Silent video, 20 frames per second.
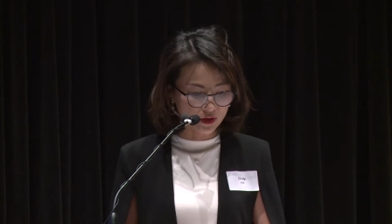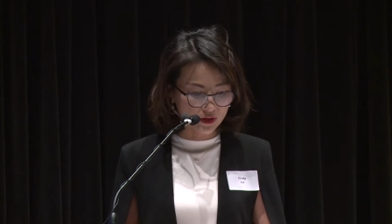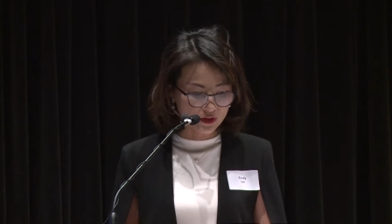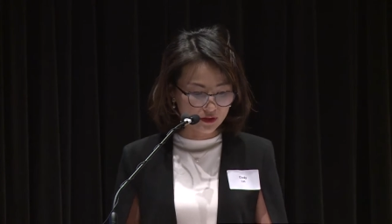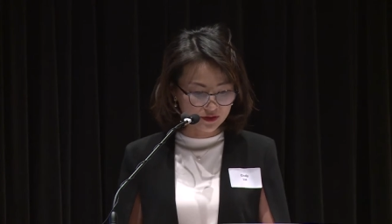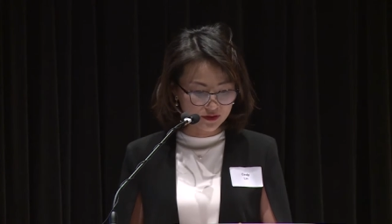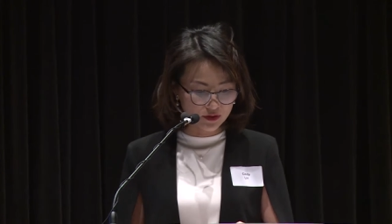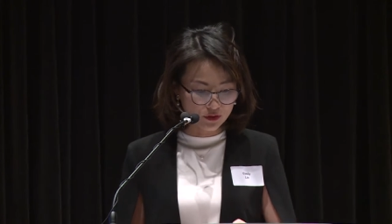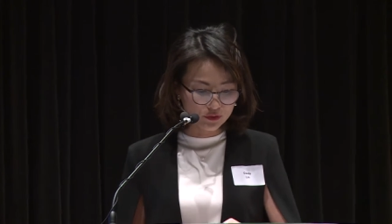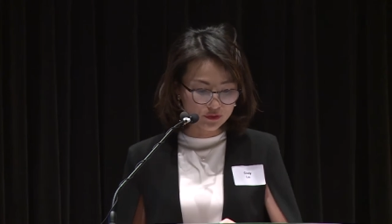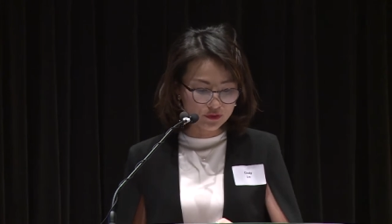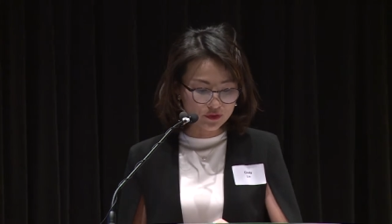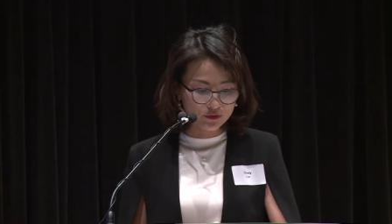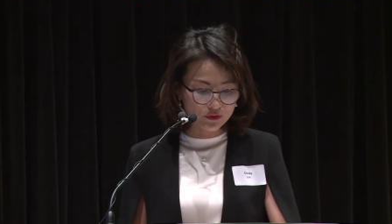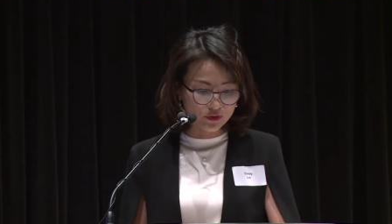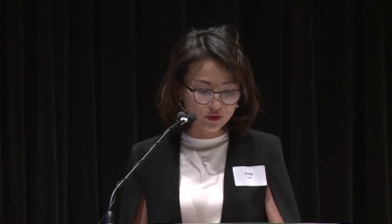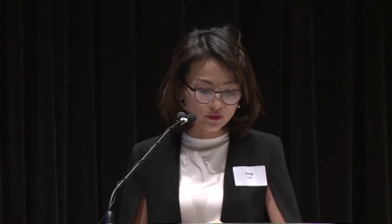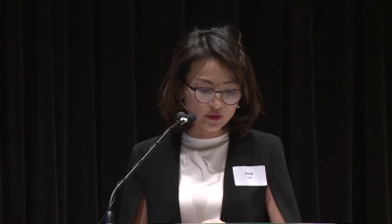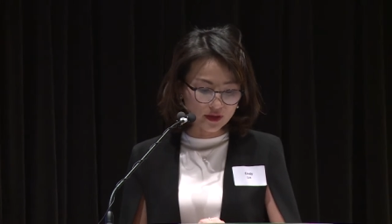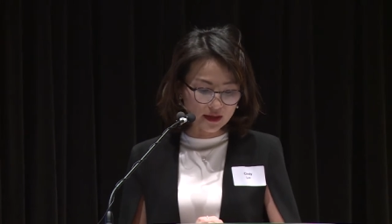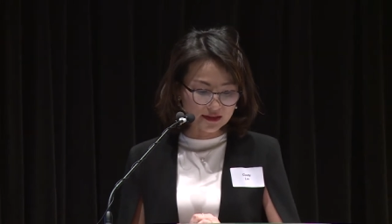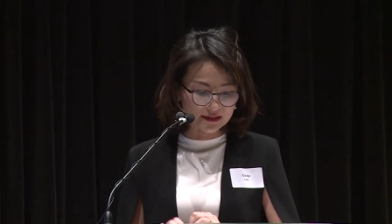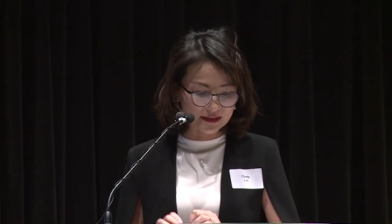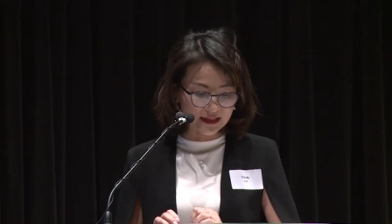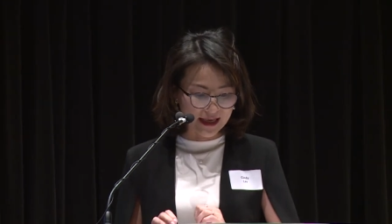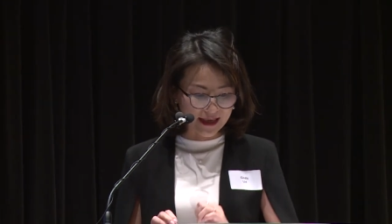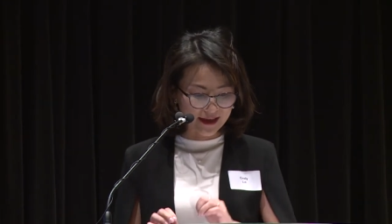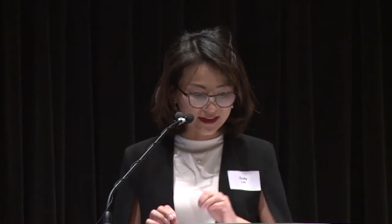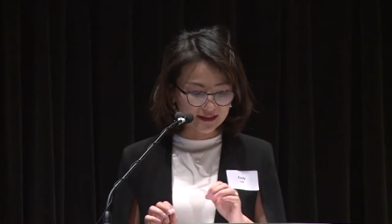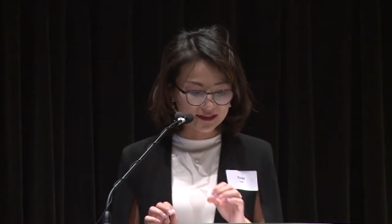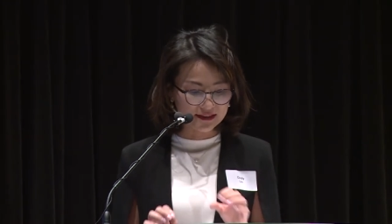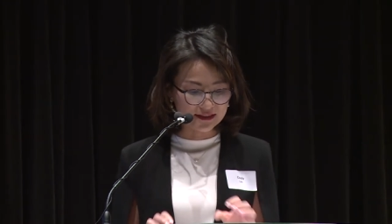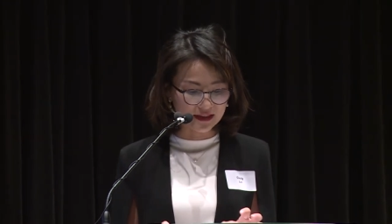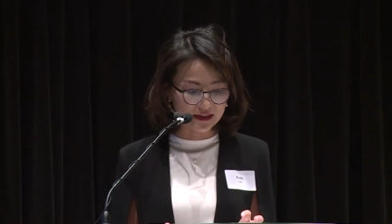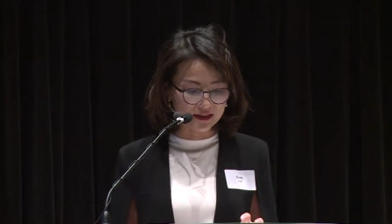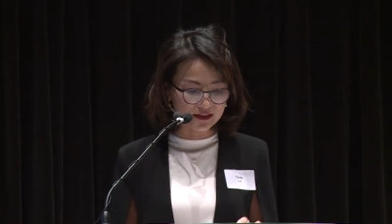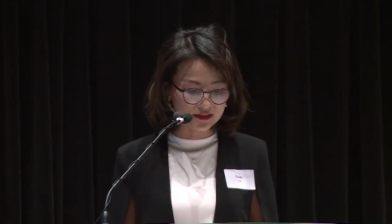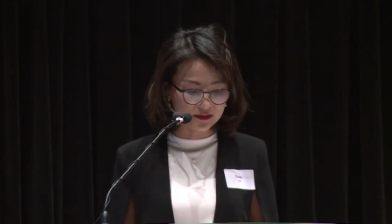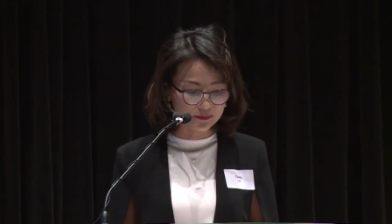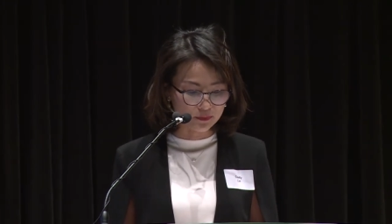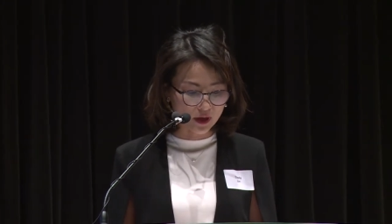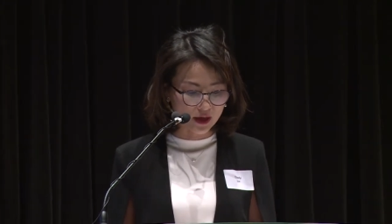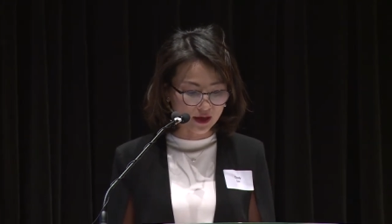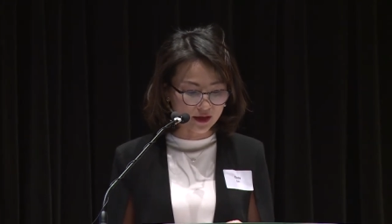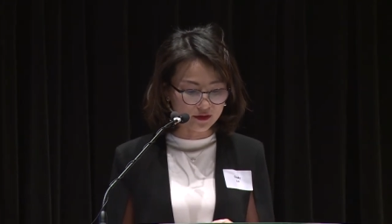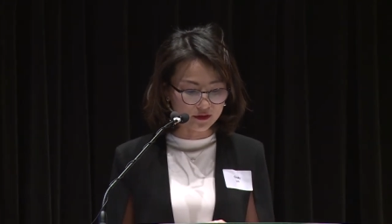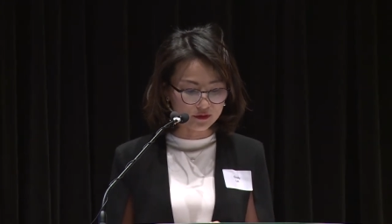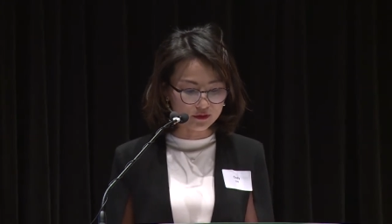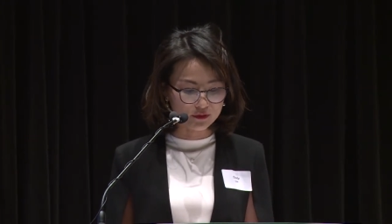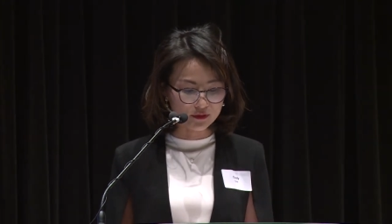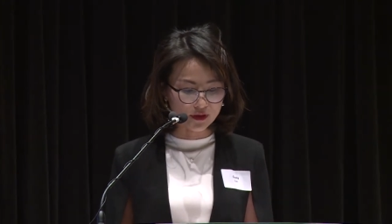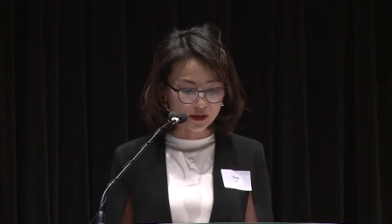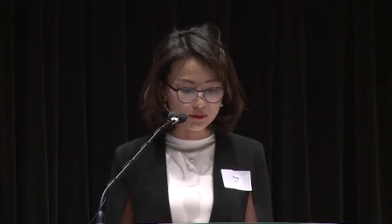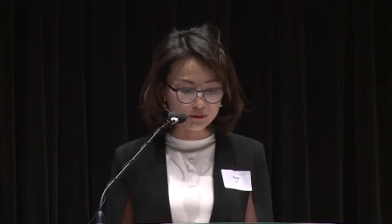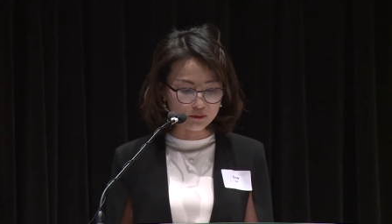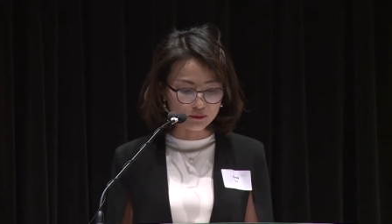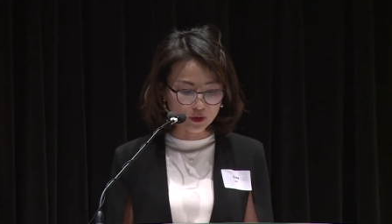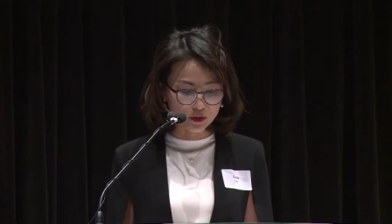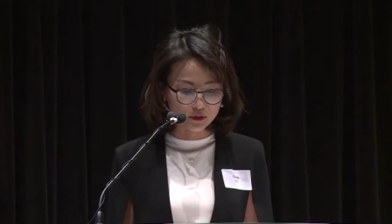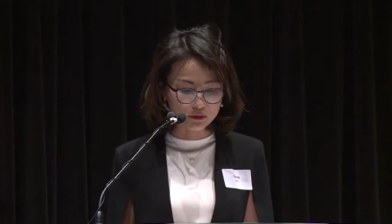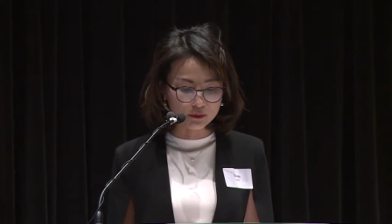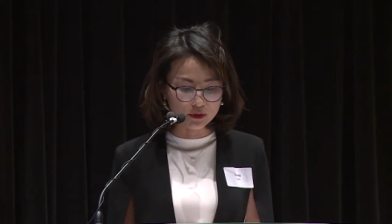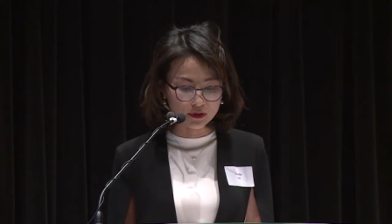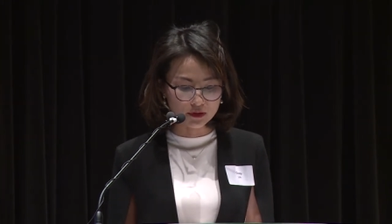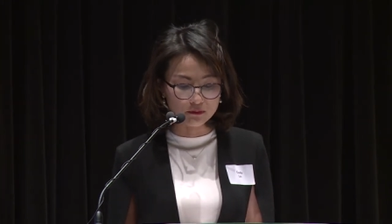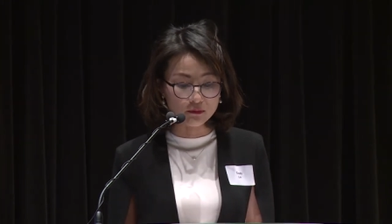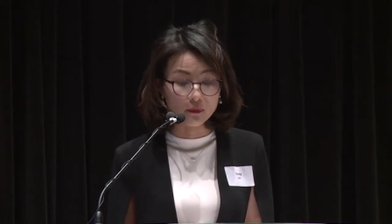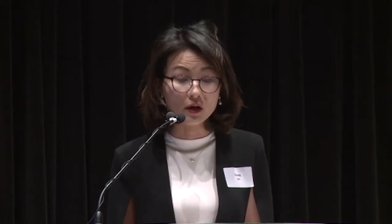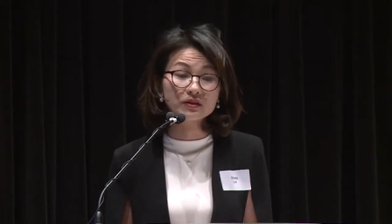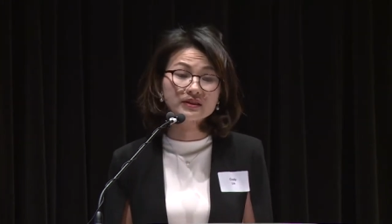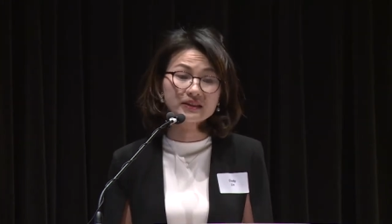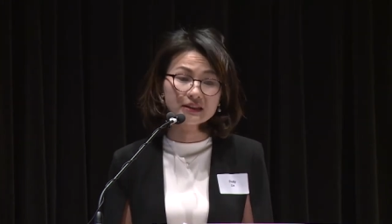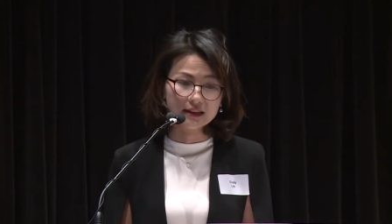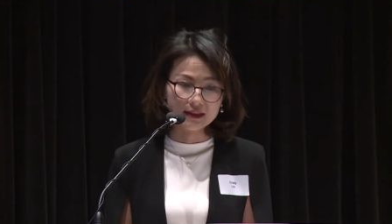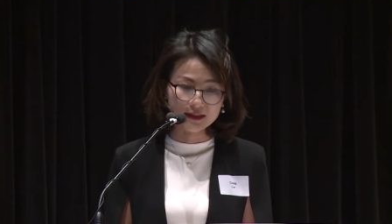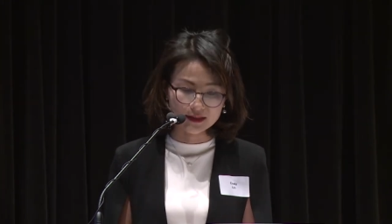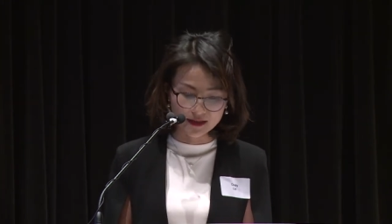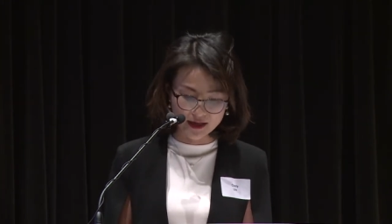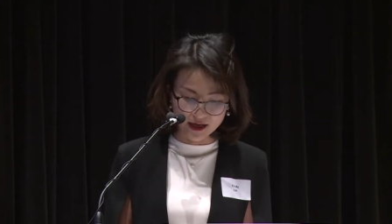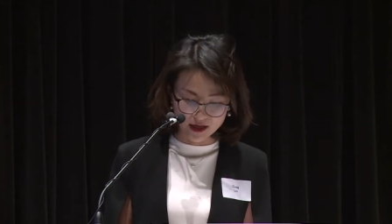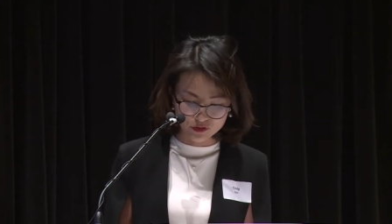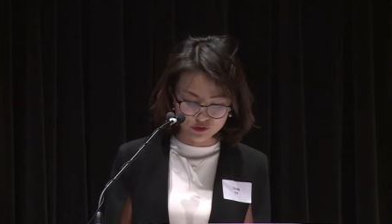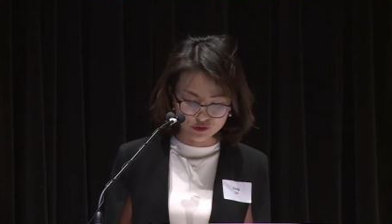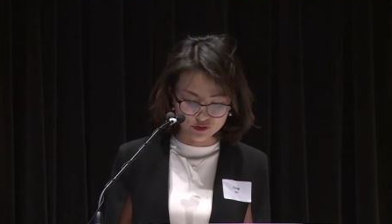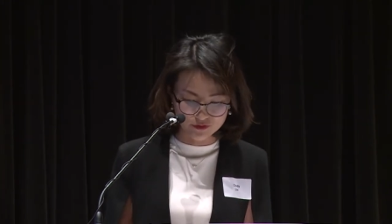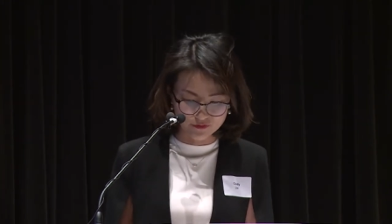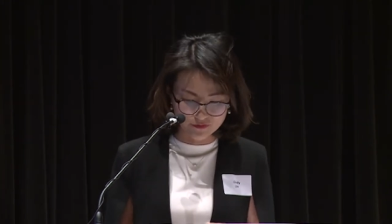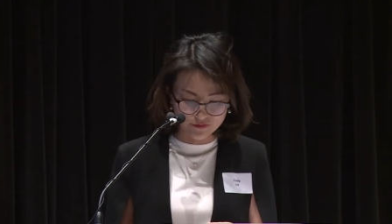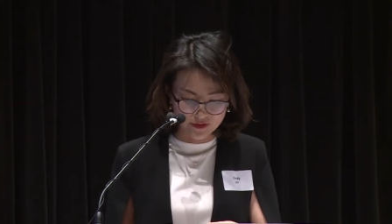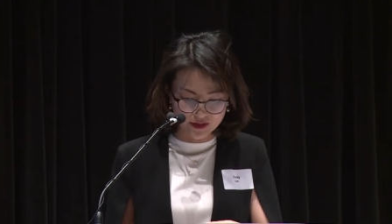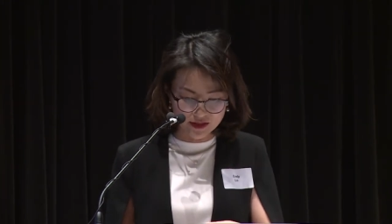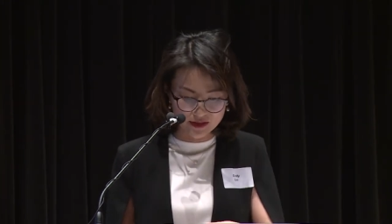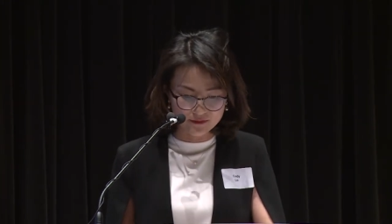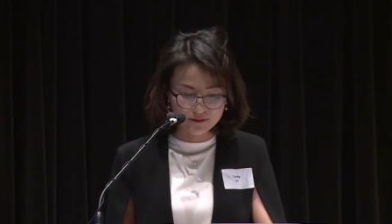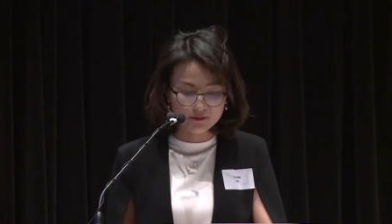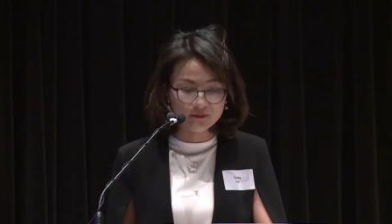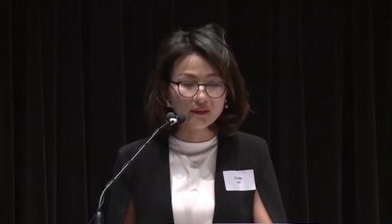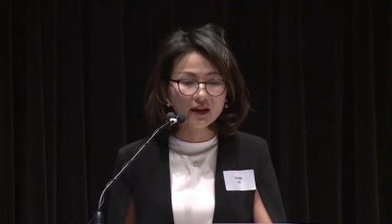It's also known as the X-linked spinal and bulbar muscular atrophy.